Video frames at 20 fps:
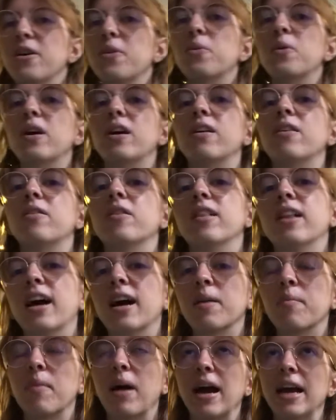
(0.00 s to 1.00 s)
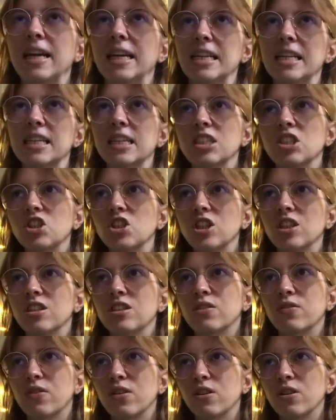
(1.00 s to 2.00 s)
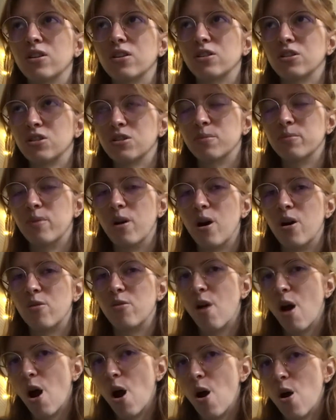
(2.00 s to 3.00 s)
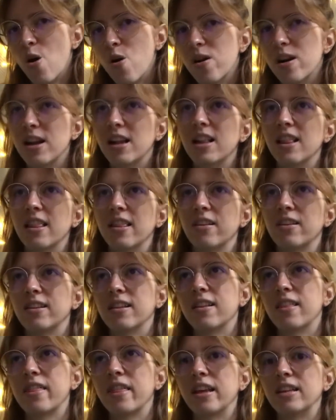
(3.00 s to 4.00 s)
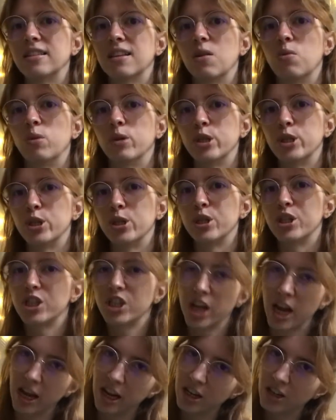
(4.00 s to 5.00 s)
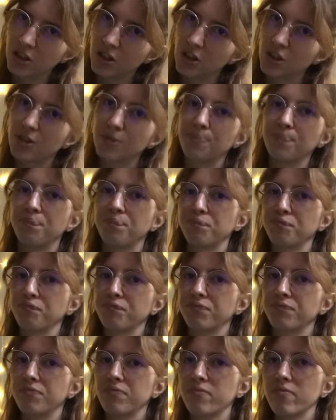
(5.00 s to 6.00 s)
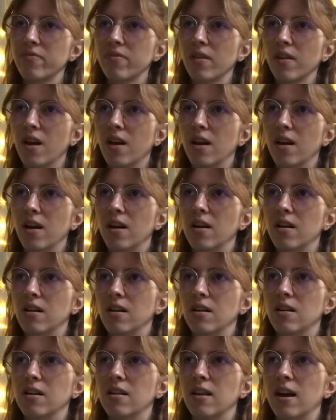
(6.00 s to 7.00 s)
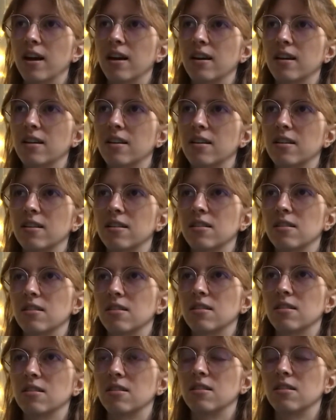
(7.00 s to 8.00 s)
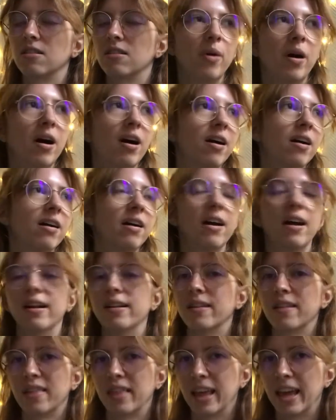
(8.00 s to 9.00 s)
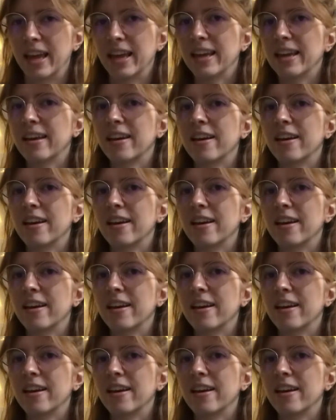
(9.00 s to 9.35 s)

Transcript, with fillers: what are like my intentions for tomorrow things I want to change uh, like uh, anything